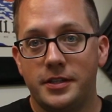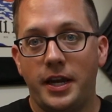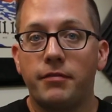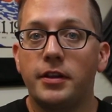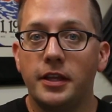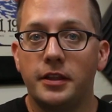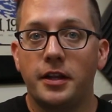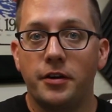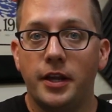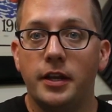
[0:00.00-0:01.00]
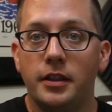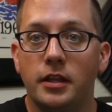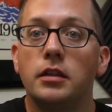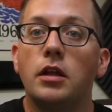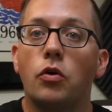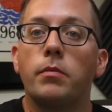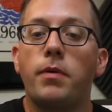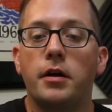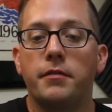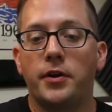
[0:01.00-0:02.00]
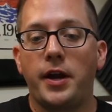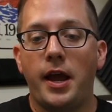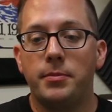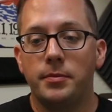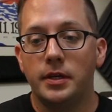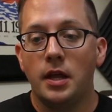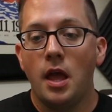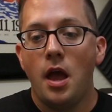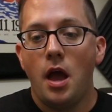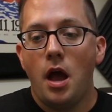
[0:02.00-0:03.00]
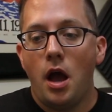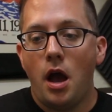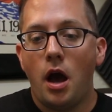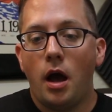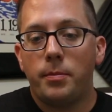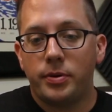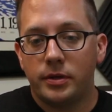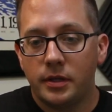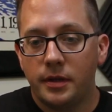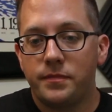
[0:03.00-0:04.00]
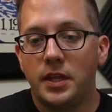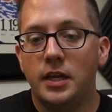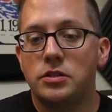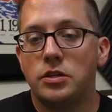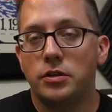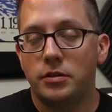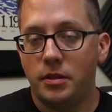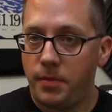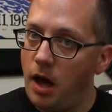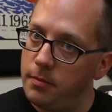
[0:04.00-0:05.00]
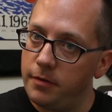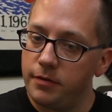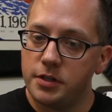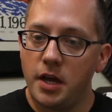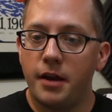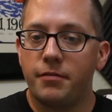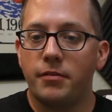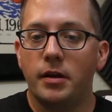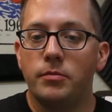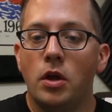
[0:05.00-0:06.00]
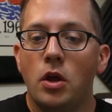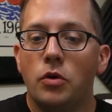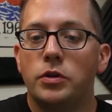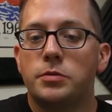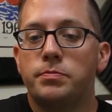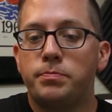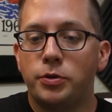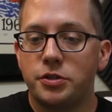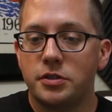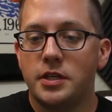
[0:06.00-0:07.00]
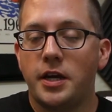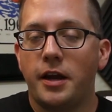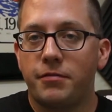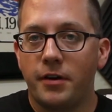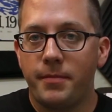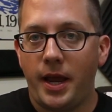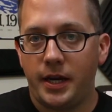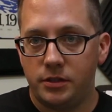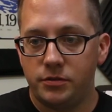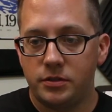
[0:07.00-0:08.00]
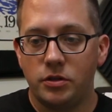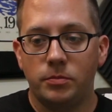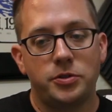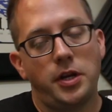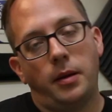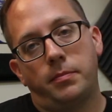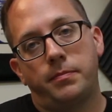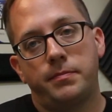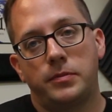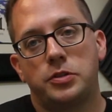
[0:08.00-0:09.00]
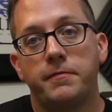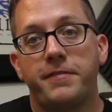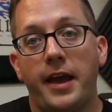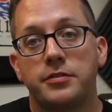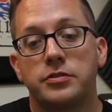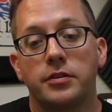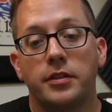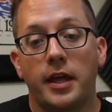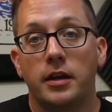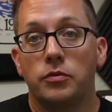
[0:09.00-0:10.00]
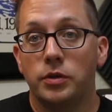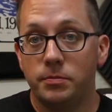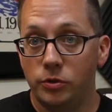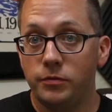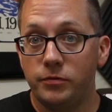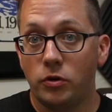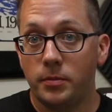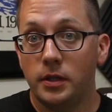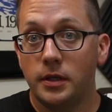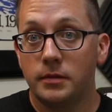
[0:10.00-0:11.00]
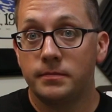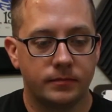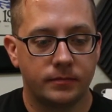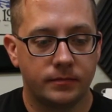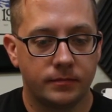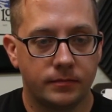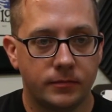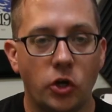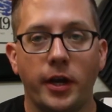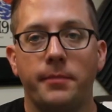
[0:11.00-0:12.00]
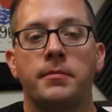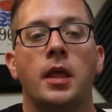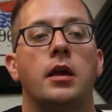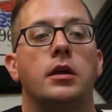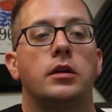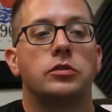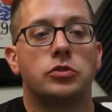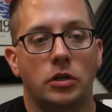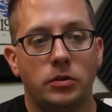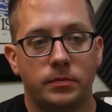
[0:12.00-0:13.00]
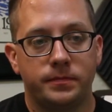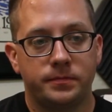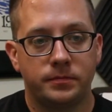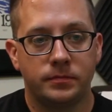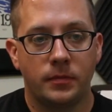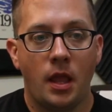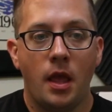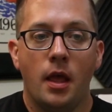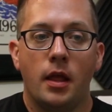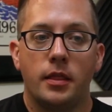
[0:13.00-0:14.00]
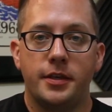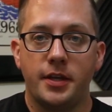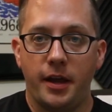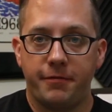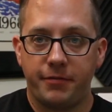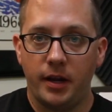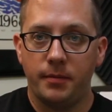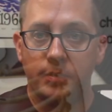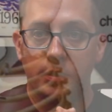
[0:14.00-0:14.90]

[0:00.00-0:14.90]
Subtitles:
and everything that are in the lower part of your abdomen up into the bottom of your diaphragm, which pushes the diaphragm back into its dome shape faster than it would move normally. Okay, so the diaphragm